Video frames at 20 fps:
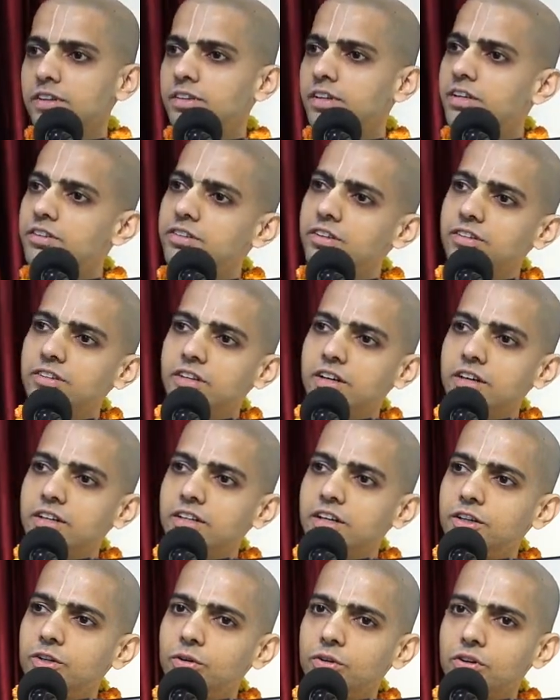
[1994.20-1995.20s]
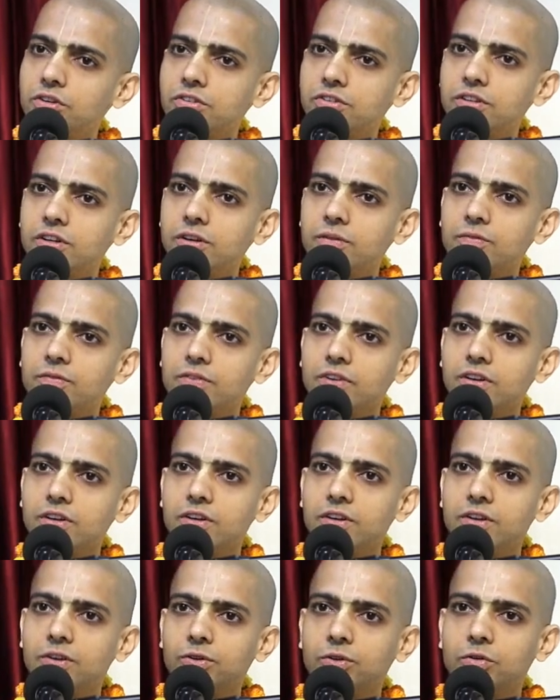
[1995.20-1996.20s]
Then she surrendered to Krishna.
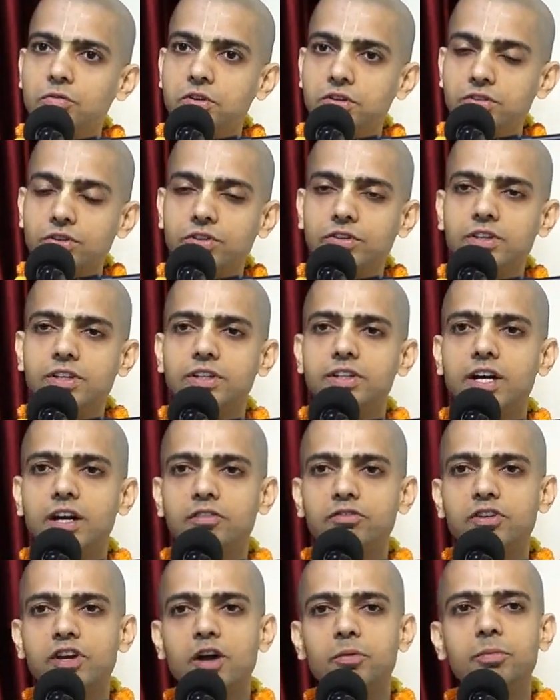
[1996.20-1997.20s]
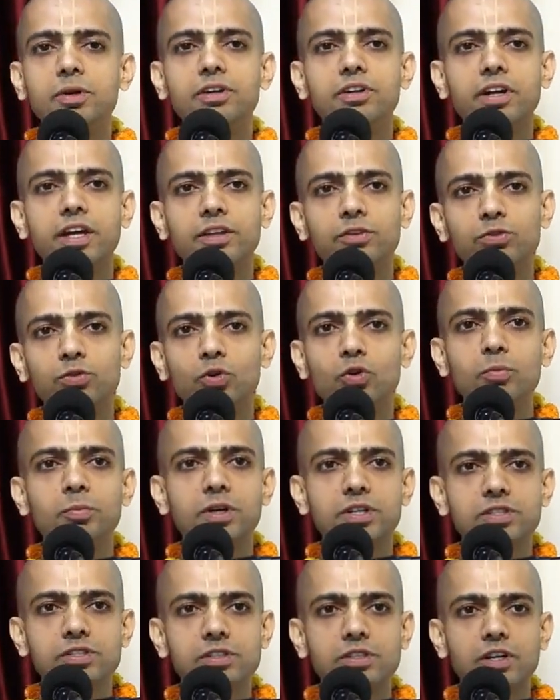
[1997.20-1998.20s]
So we should see that we have been trying so
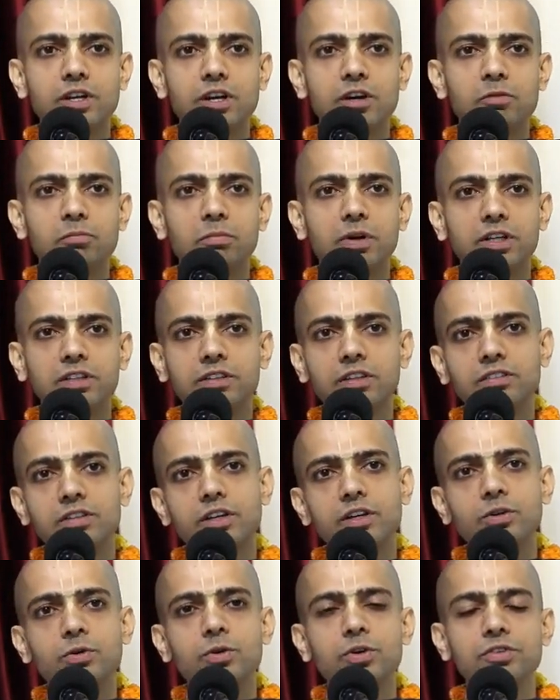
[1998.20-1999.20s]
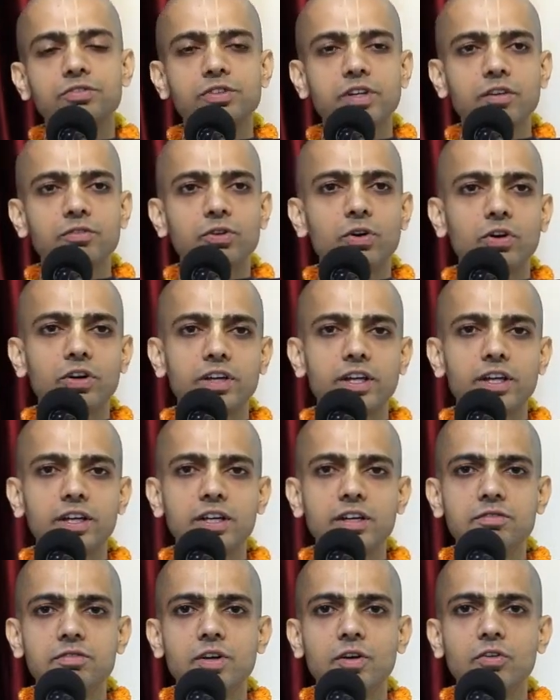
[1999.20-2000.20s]
much. But this recourse we have not
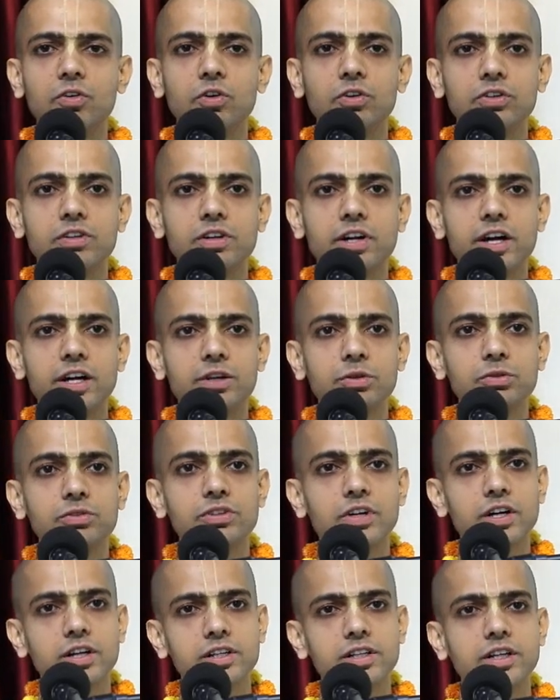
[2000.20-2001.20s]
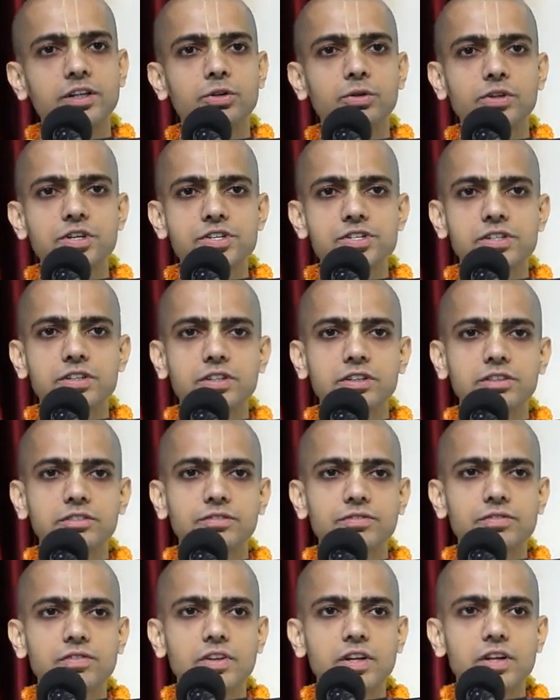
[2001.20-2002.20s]
taken. We have not tried to surrender to Krishna.
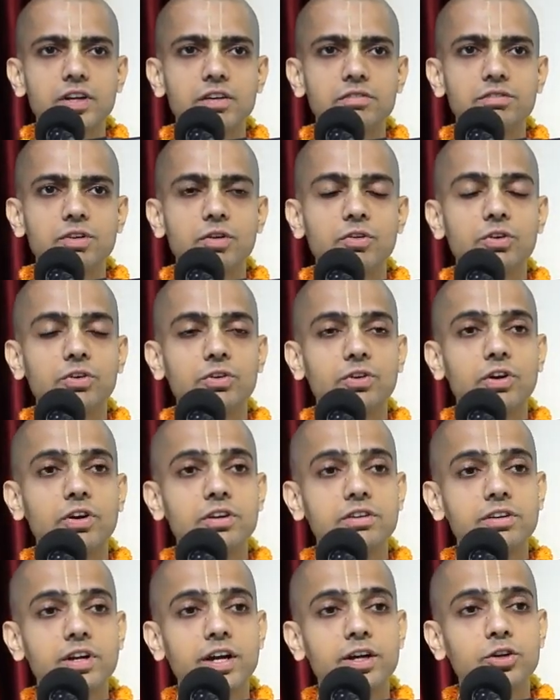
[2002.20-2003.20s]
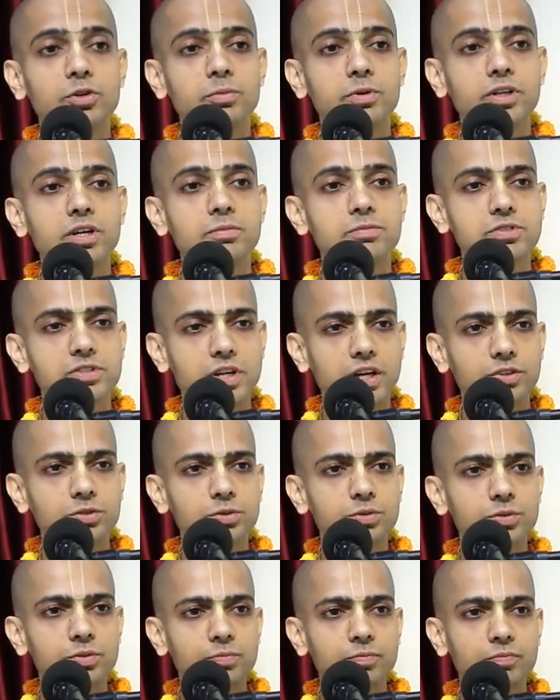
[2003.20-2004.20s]
We have not tried to become
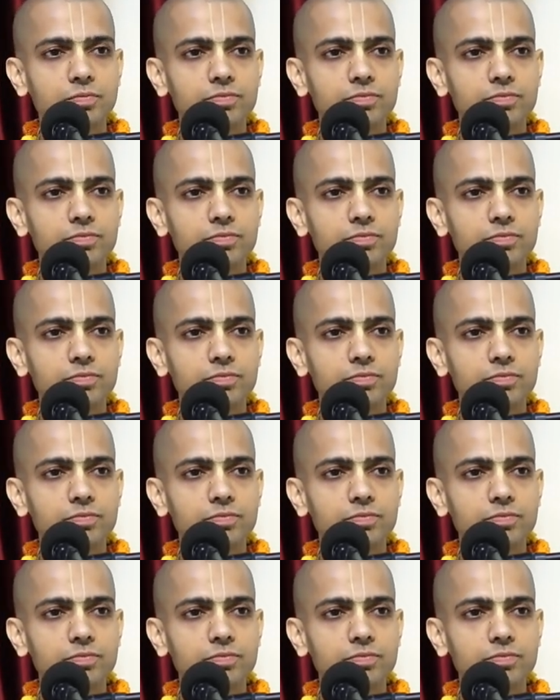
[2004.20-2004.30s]
sadhu.